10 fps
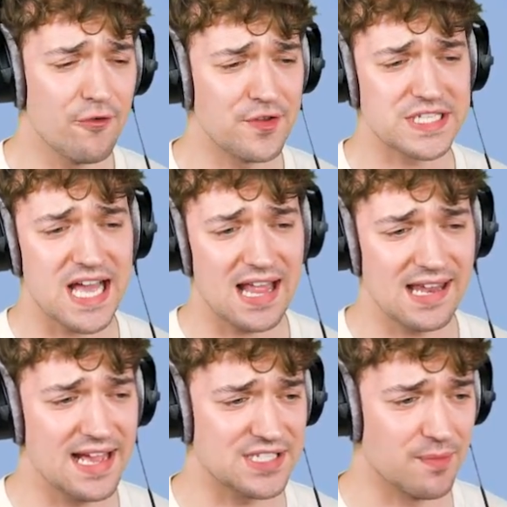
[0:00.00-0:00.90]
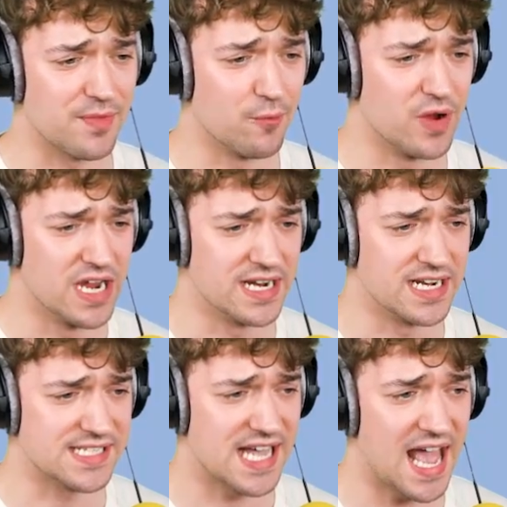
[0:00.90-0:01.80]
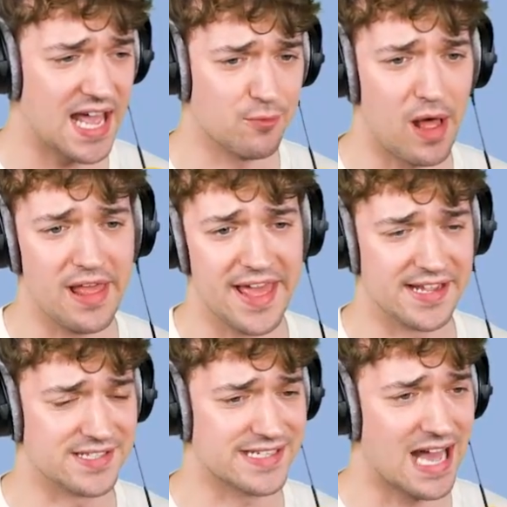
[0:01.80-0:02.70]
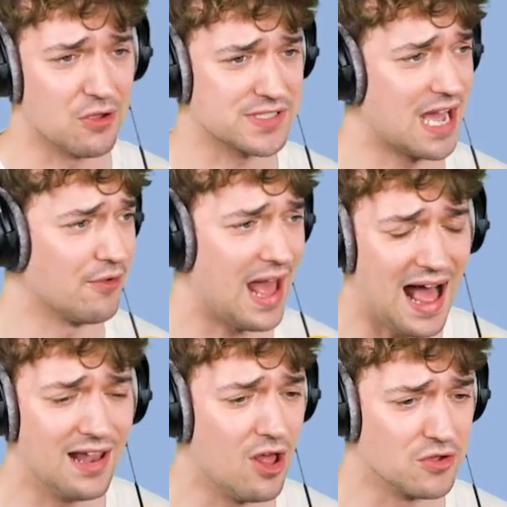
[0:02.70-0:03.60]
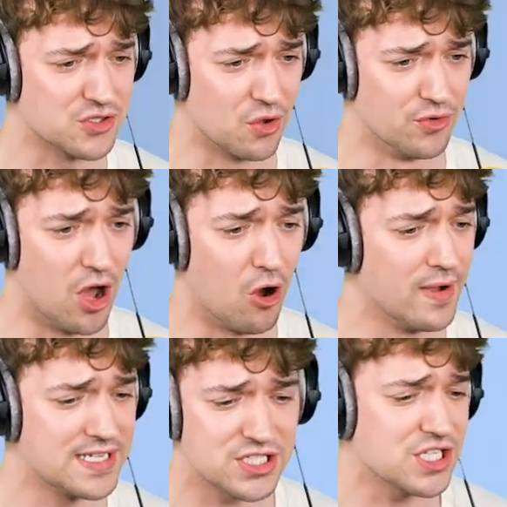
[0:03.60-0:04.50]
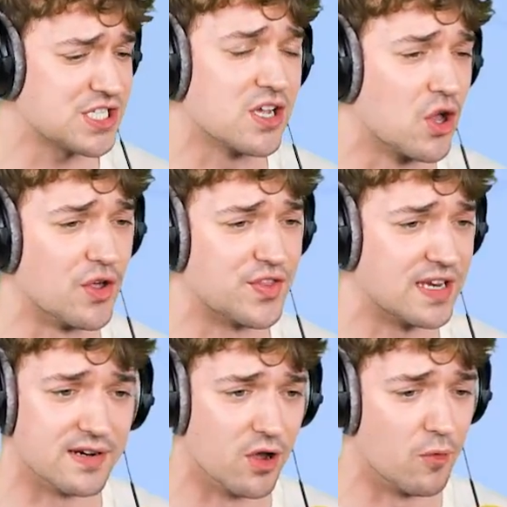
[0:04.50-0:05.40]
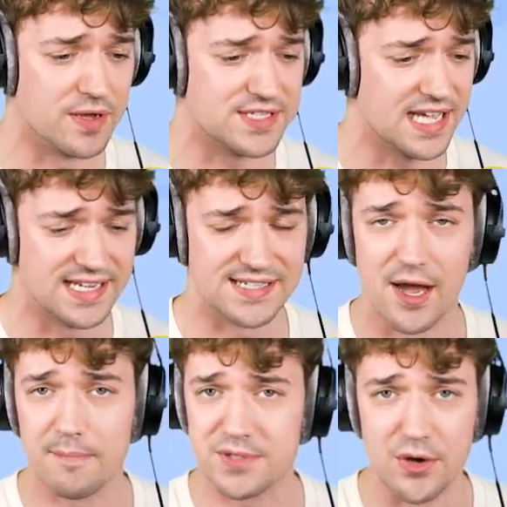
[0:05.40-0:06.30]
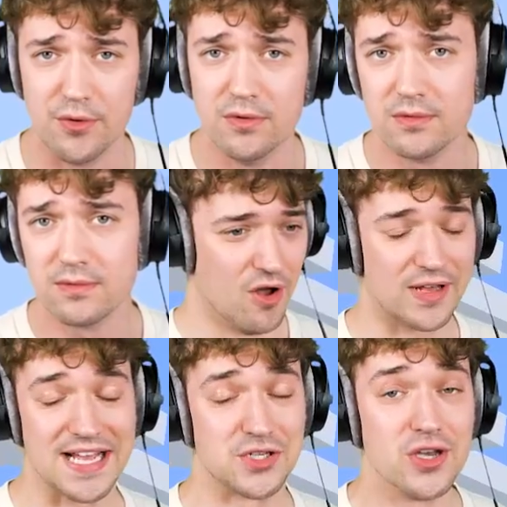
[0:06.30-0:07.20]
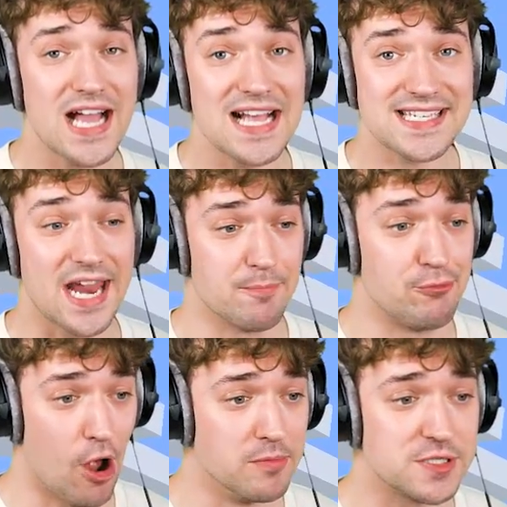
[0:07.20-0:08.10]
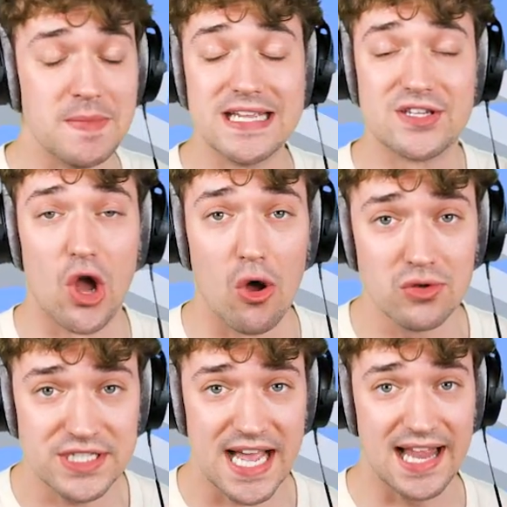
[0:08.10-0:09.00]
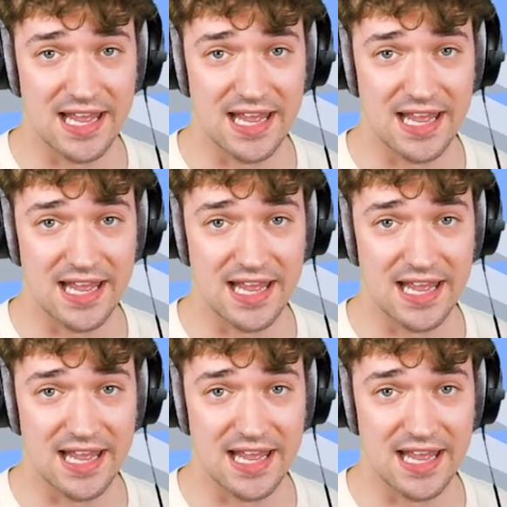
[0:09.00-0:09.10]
if he's got like something weird in his hand while heading to Cowtown, I'll also know. It's just a good thing to know what Dilly's up to. Okay, so you guys gotta promise me, don't tell